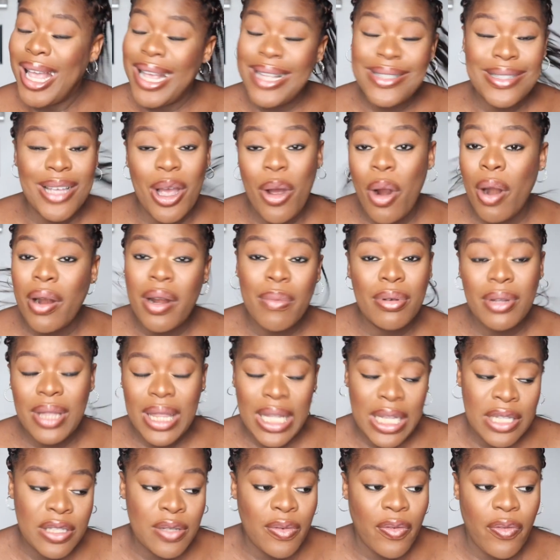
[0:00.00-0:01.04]
It's a horrible
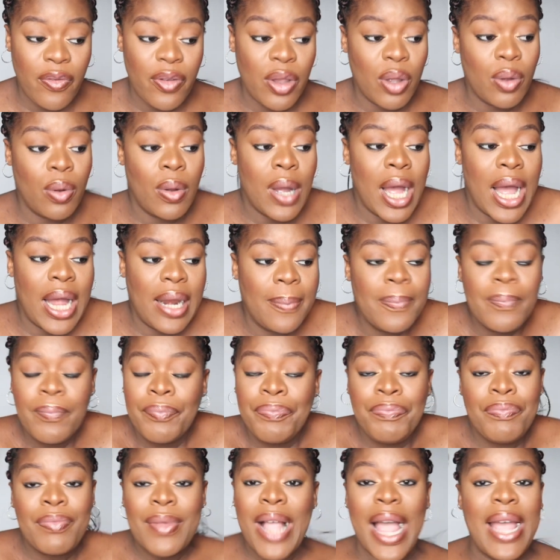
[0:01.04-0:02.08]
thing to feel, and
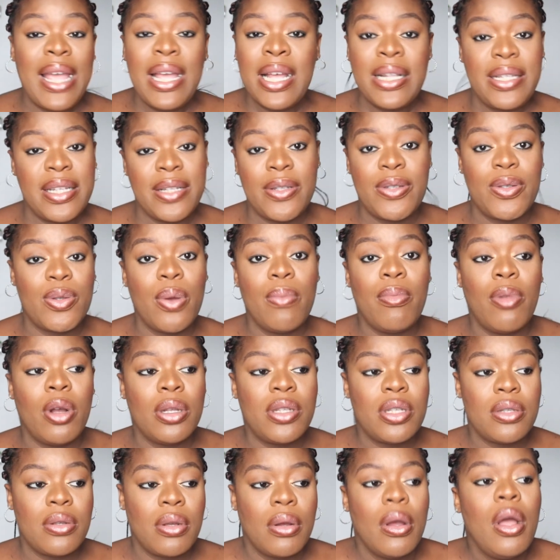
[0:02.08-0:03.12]
I hate it so
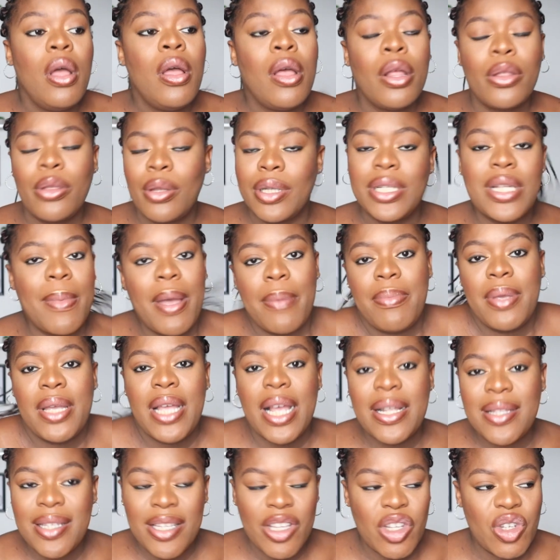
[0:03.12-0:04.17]
much. So those are my
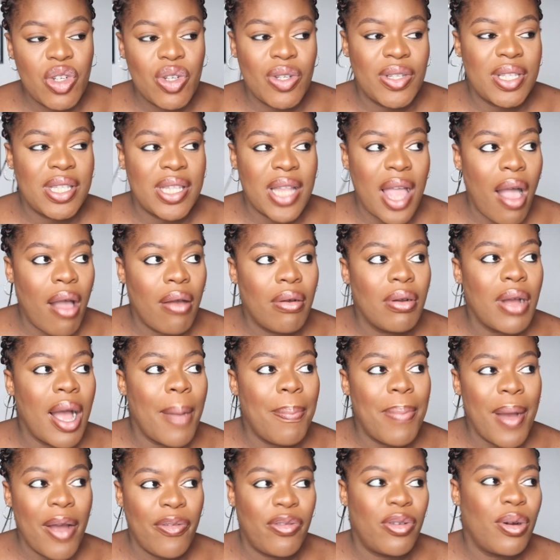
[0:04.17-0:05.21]
biggest issues now.
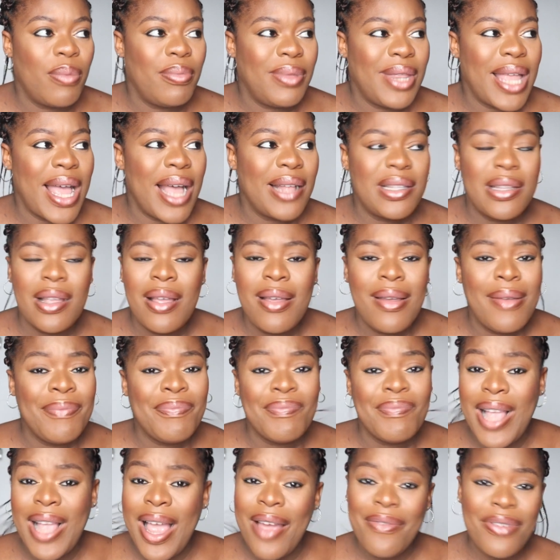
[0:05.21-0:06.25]
Apart from that,
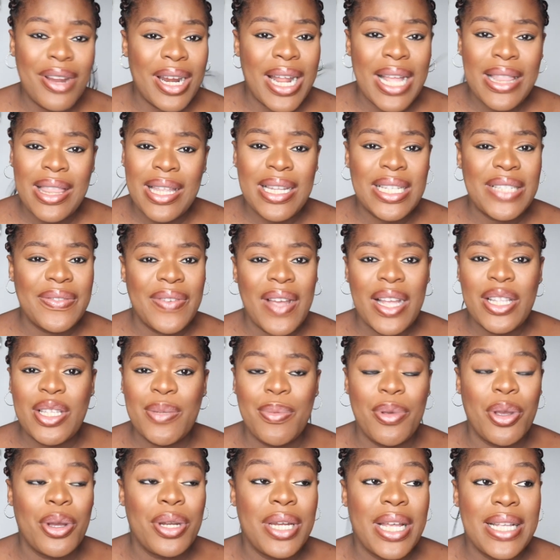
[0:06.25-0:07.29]
every other thing is fine,
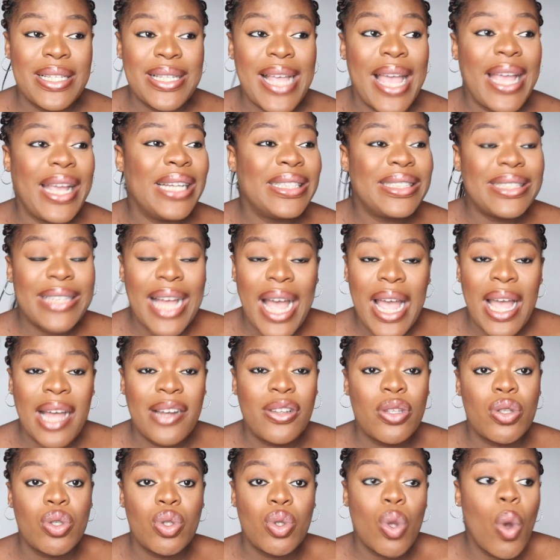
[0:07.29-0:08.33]
to be honest. I get
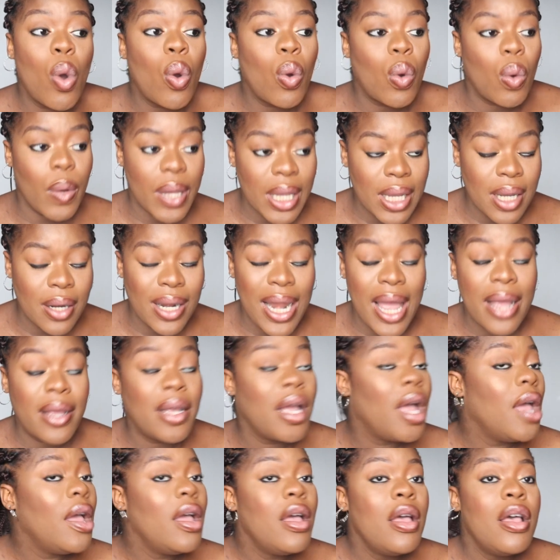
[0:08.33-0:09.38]
tired so quick,
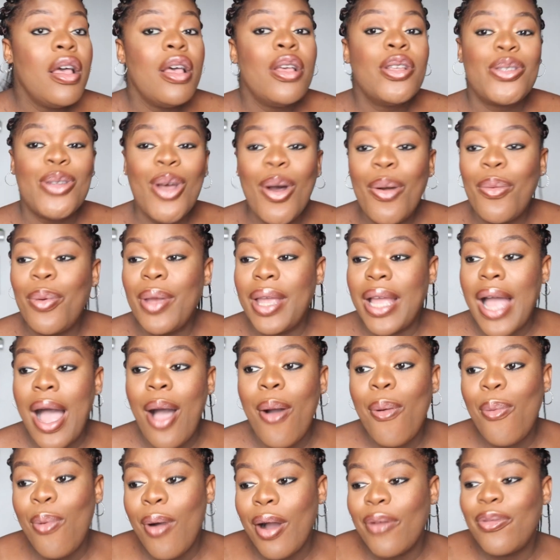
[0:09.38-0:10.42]
like so quick.
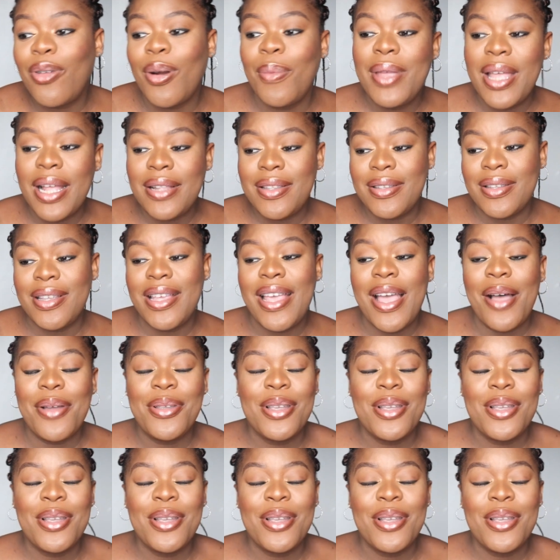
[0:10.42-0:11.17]
I'll walk from here to here.